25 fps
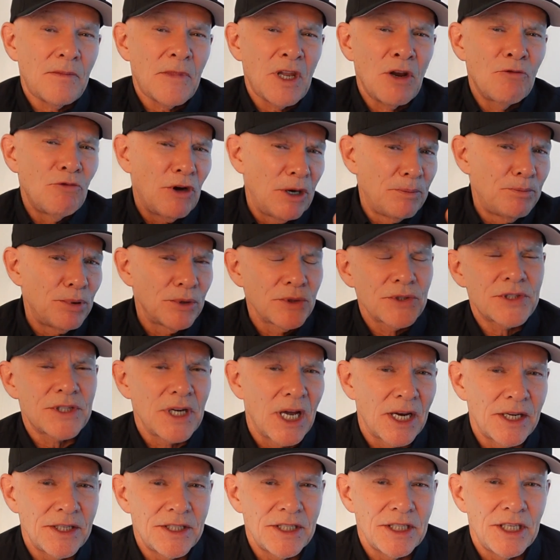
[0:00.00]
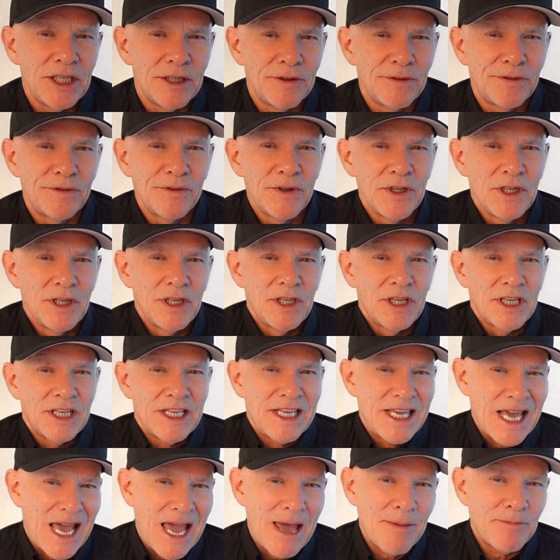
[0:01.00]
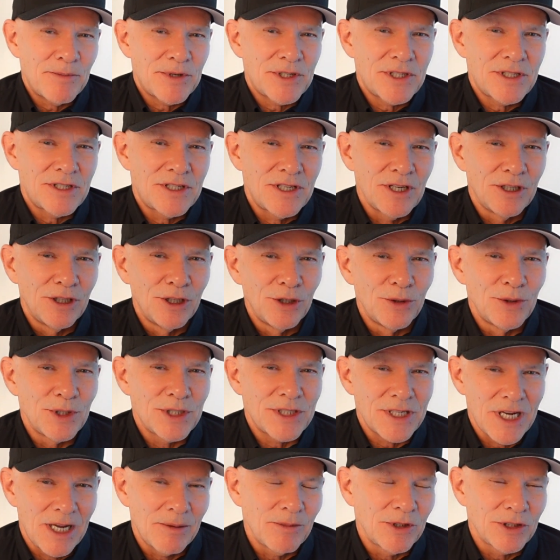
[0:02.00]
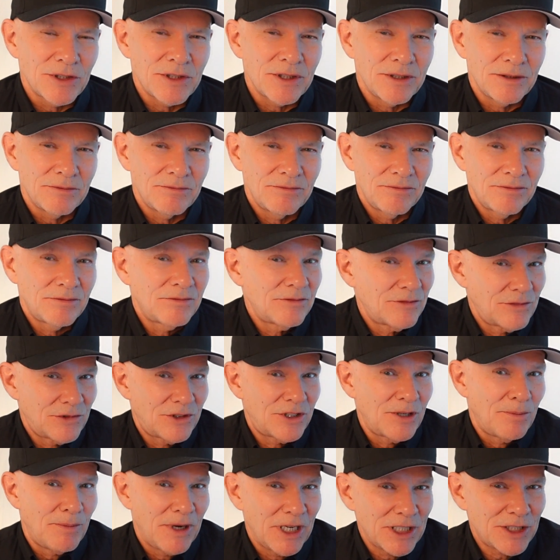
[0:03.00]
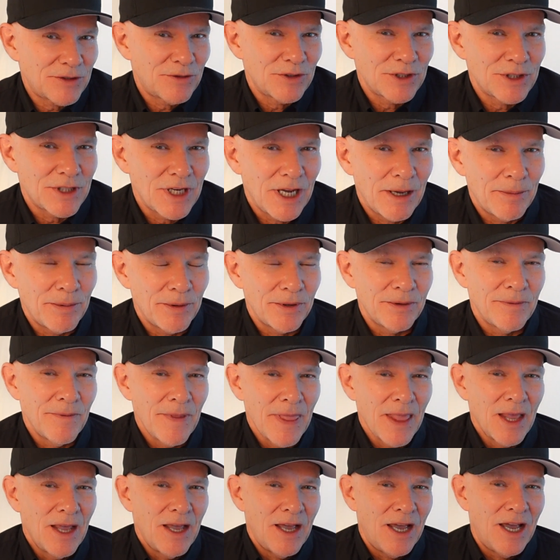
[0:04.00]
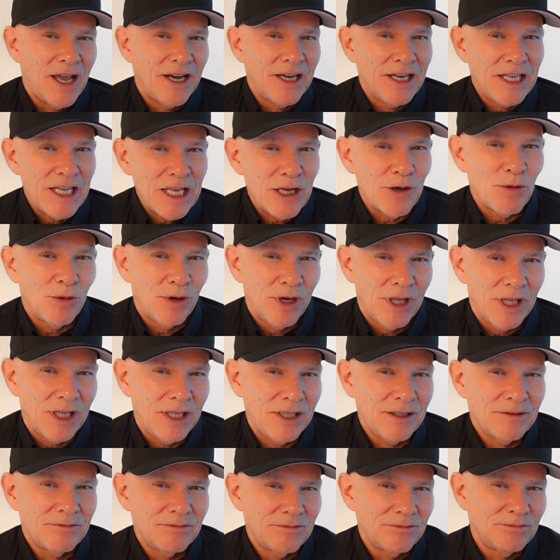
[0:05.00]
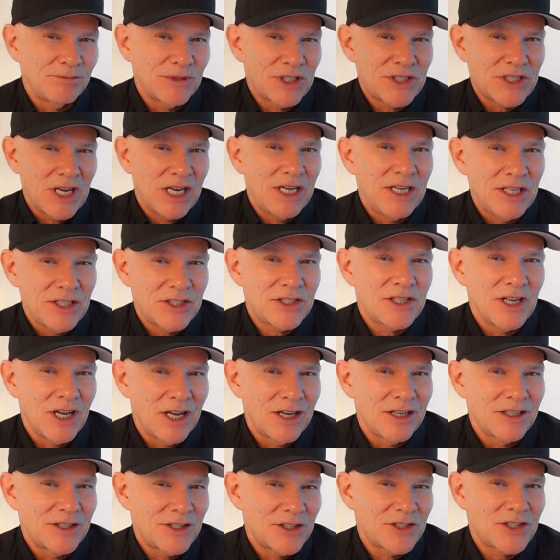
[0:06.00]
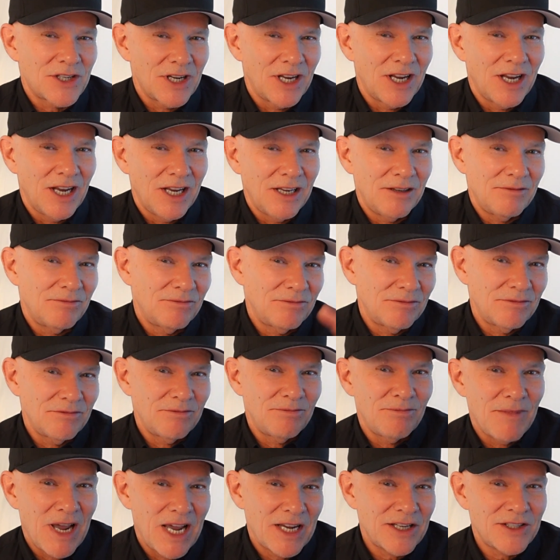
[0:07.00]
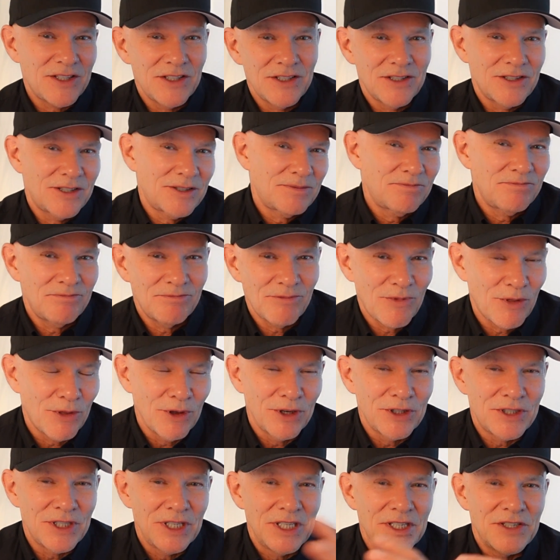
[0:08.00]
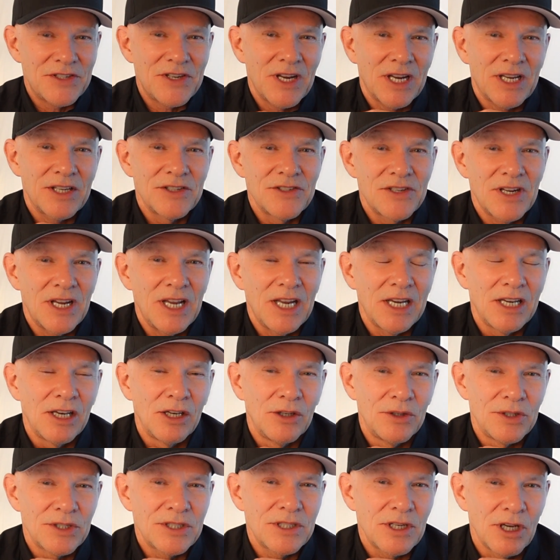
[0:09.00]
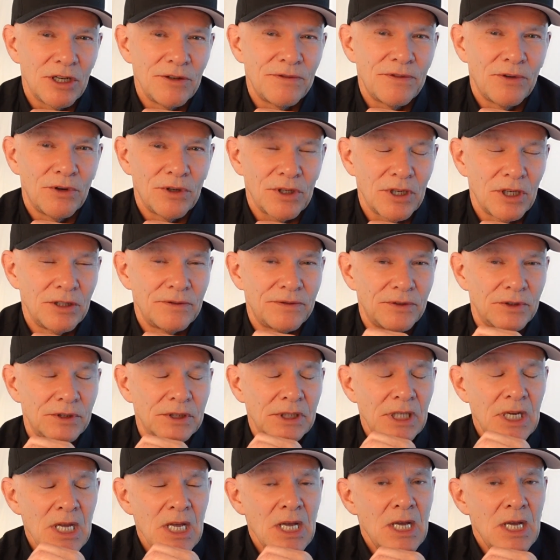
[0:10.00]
Red Bull started to give gaps to Lewis Hamilton, to Max Verstappen. And equally, Mercedes started to say, Max is 13 seconds ahead, Lewis, go for it, go for it.